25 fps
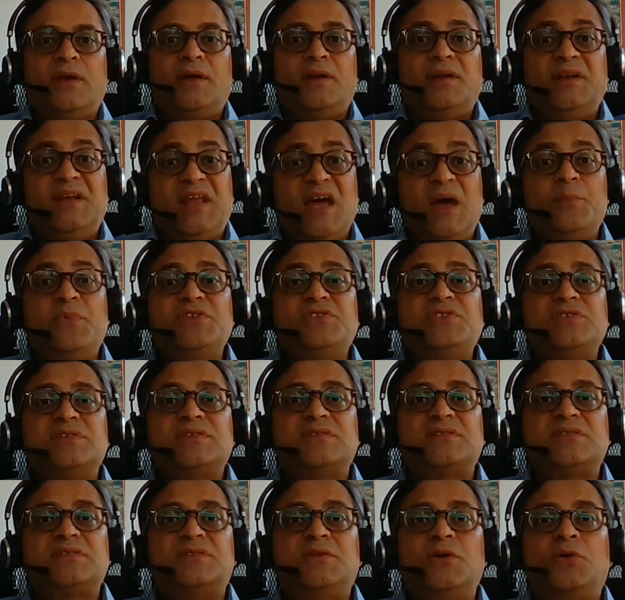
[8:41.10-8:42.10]

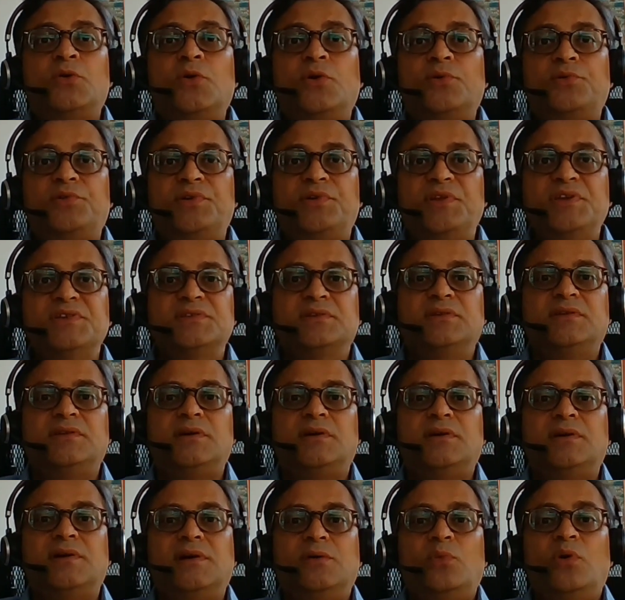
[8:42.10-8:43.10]
Damages, the court reasoned,
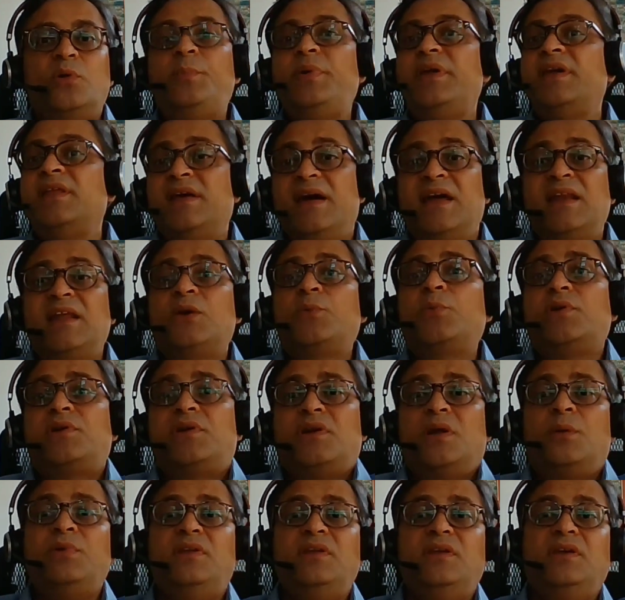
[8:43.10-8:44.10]
would be an
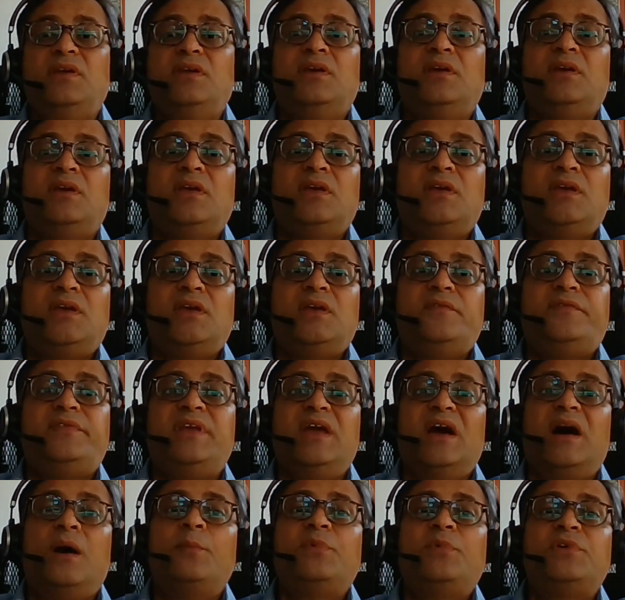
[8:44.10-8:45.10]
adequate remedy if
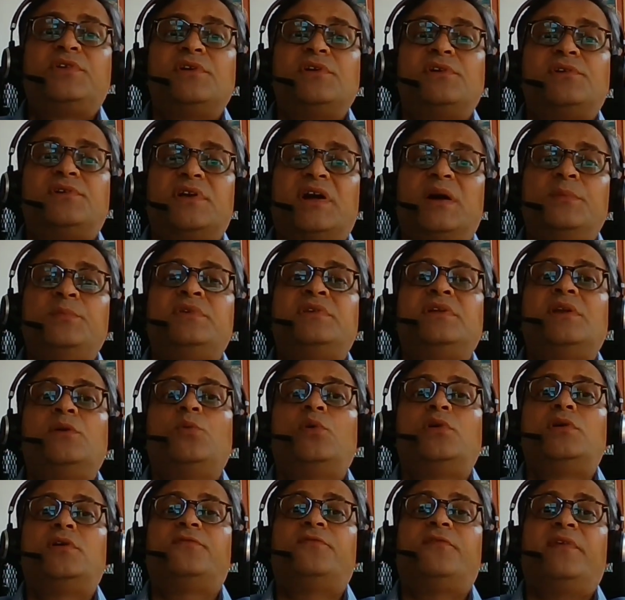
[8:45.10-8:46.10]
the arbitral tribunal
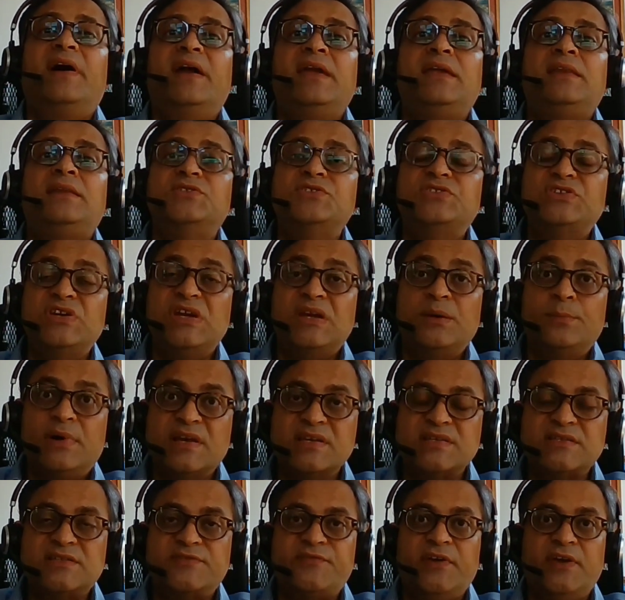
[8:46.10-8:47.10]
were to find in
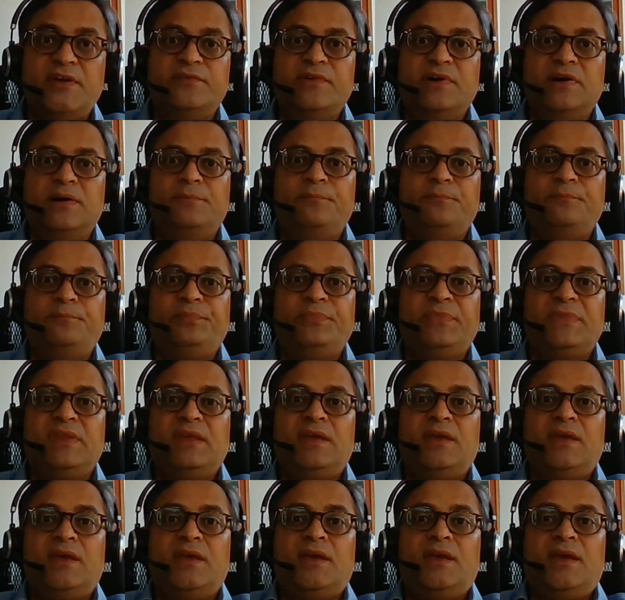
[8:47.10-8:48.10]
GMR's favor.
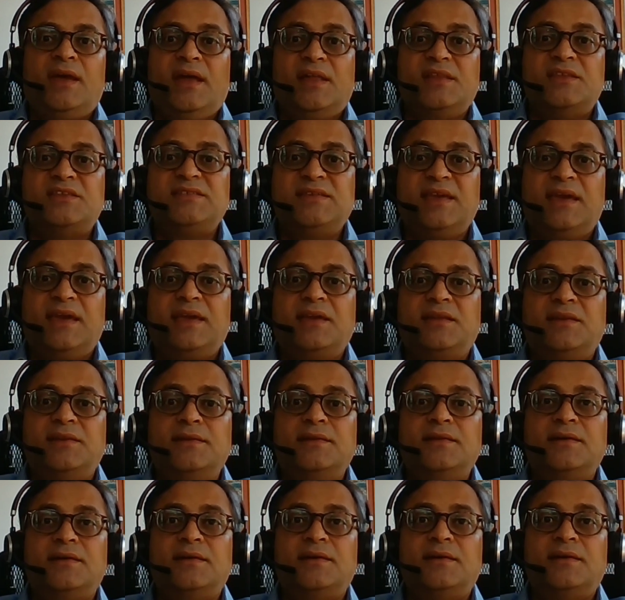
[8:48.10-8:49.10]
And
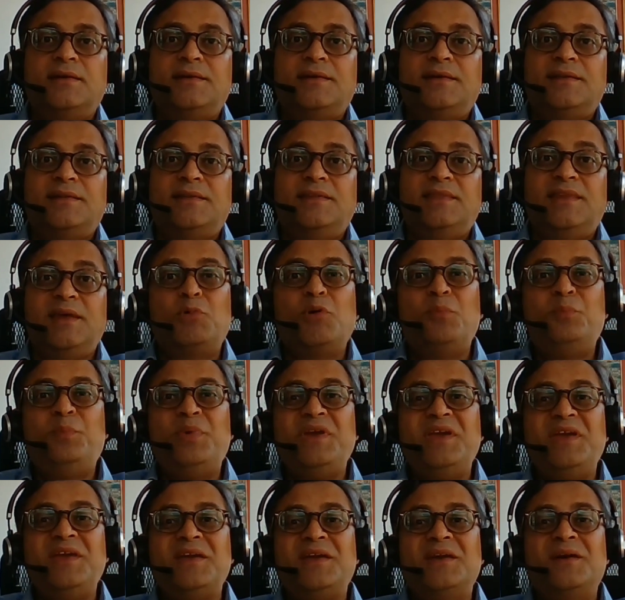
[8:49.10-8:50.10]
second, there would
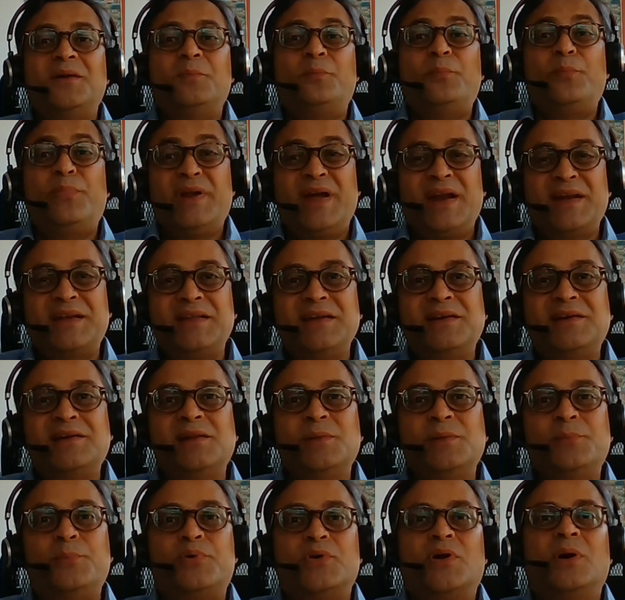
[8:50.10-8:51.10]
be
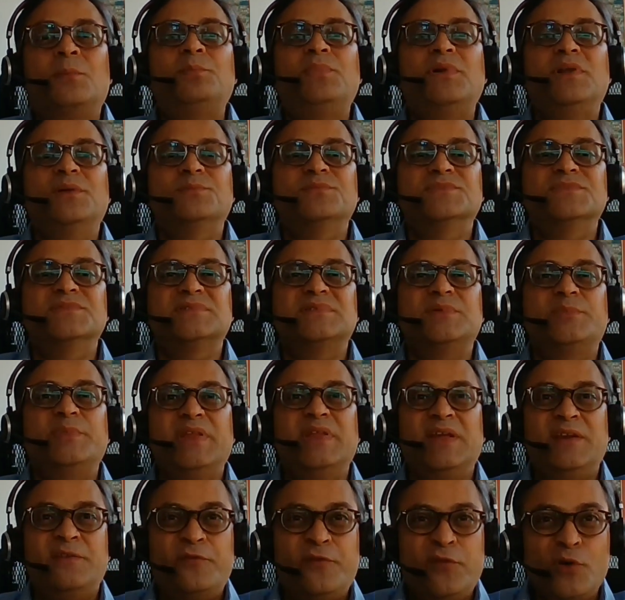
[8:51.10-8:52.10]
practical problems
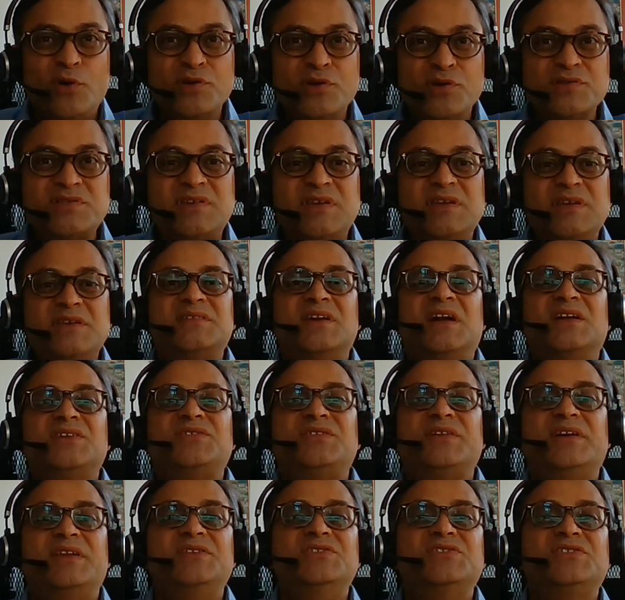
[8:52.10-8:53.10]
with enforcing
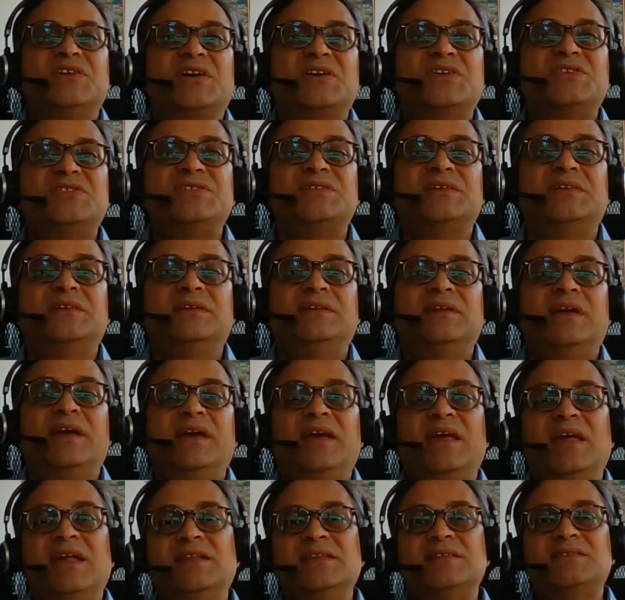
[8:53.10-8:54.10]
such an injunction
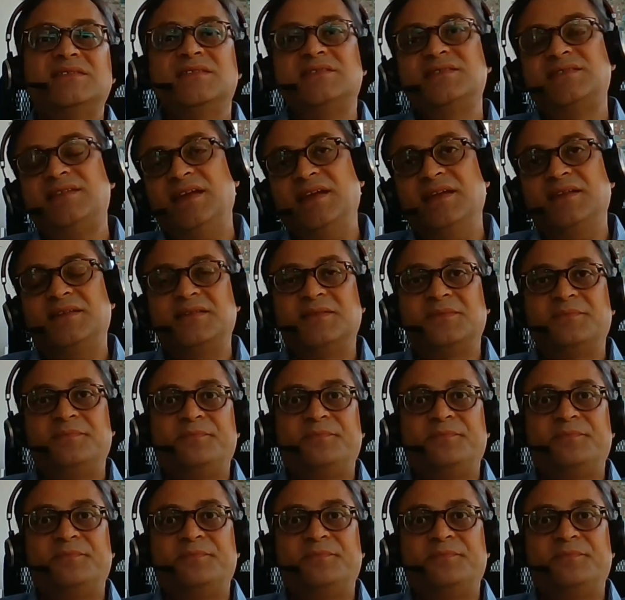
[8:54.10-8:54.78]
against the state.